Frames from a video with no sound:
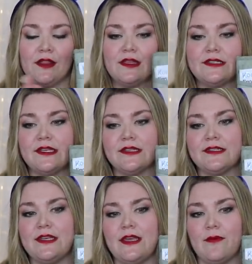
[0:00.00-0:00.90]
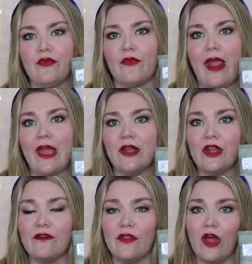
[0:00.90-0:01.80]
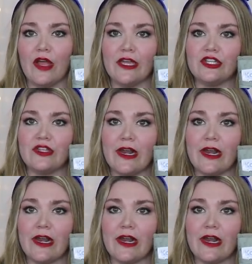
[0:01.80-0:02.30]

This is the brand of luggage